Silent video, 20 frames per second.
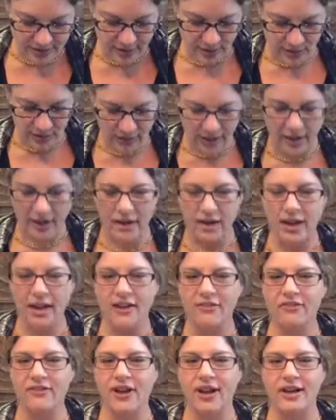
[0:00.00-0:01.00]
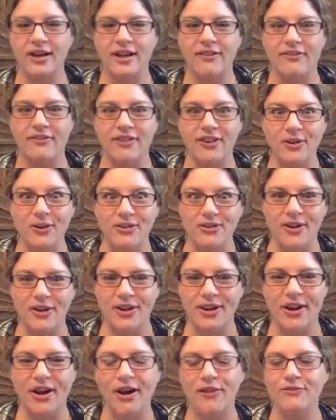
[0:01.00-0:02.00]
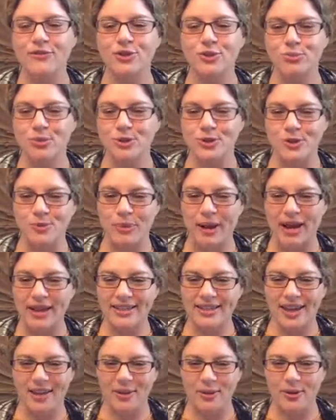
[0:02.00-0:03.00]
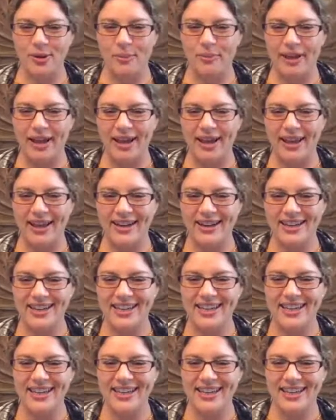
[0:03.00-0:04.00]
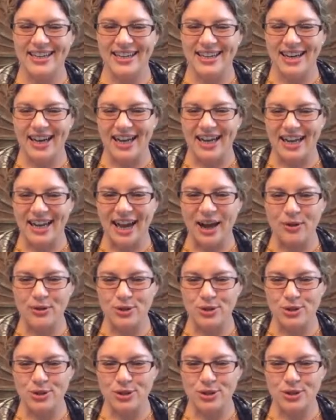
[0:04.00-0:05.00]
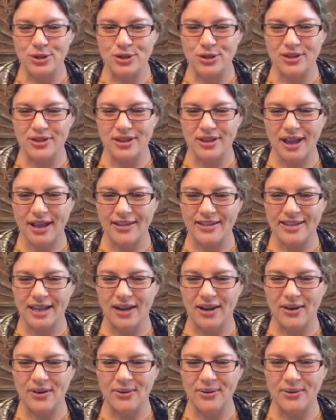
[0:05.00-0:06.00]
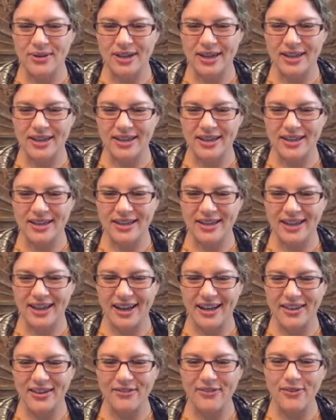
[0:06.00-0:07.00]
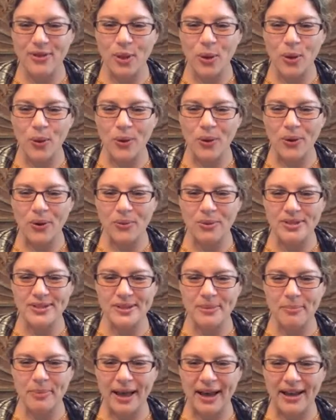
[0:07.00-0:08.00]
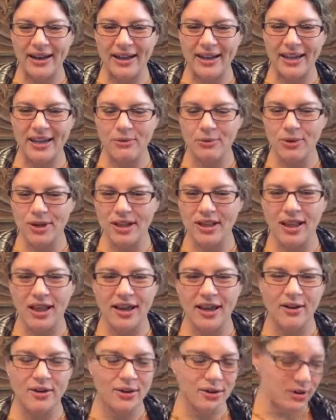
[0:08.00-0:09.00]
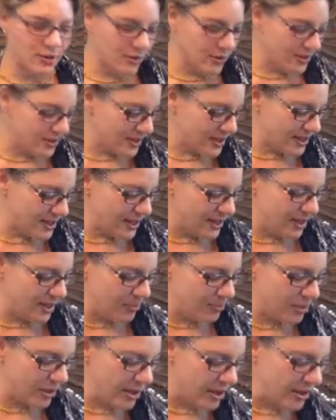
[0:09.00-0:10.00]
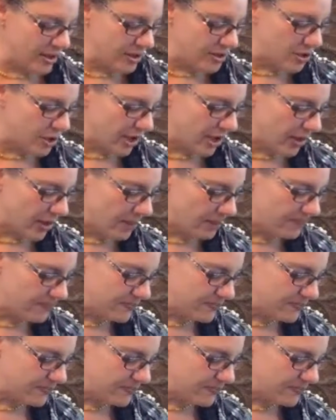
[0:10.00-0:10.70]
go ahead and find a very, very comfortable spot, either in a bed, on a couch, lying down on the floor with some padding, recliner, or seated upright in a chair.